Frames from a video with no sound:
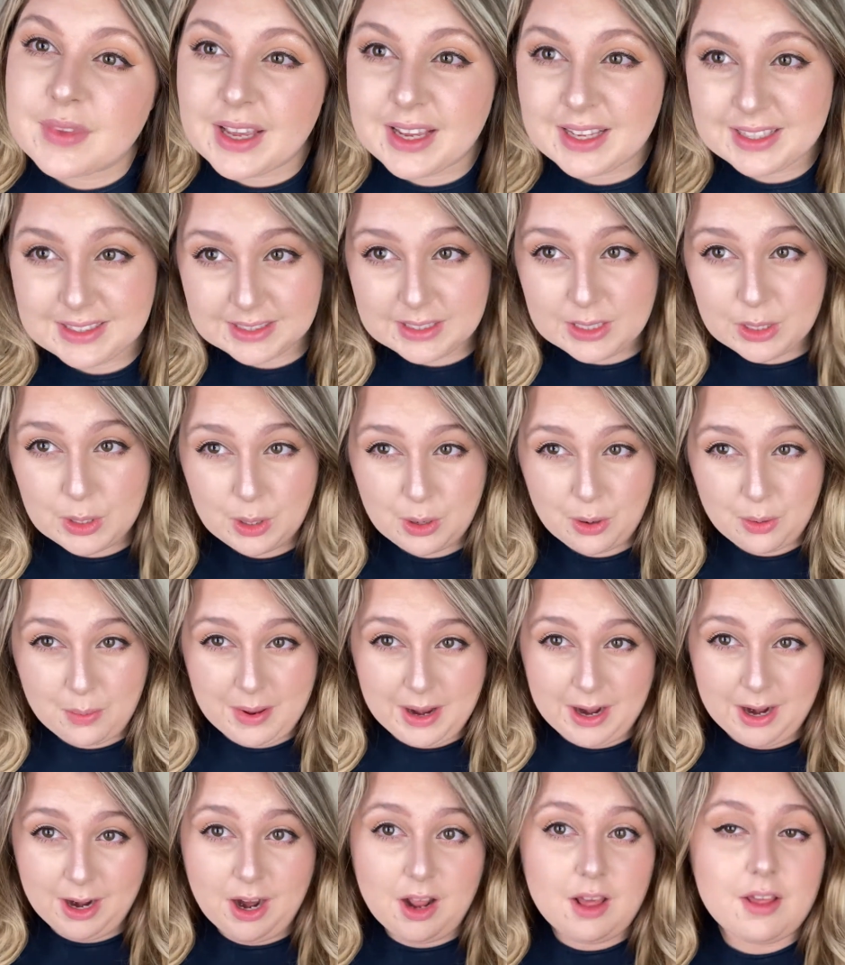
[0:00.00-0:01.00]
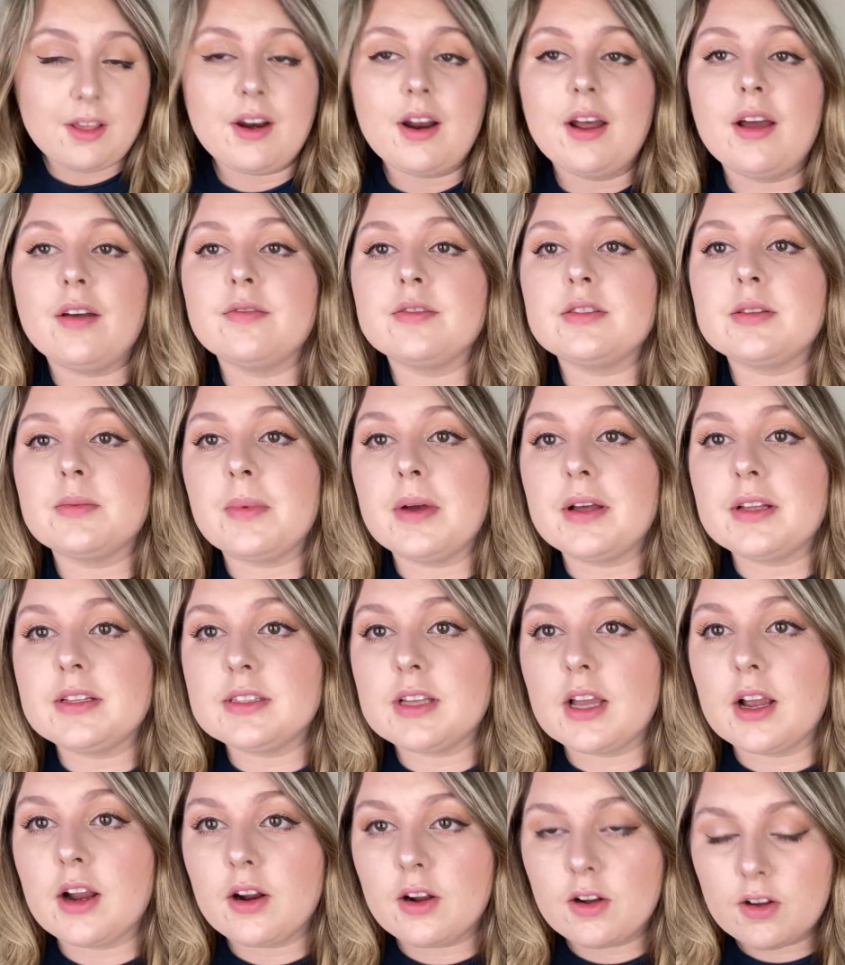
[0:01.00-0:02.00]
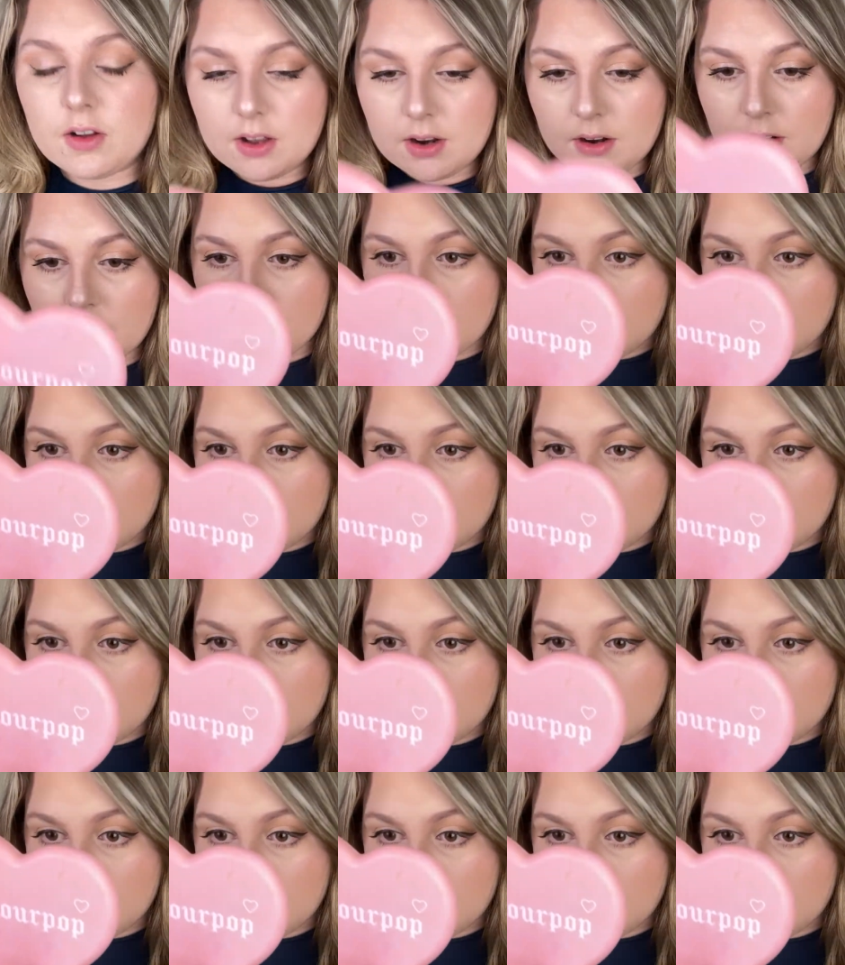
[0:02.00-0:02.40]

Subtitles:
It's a little better now that I have some mascara on.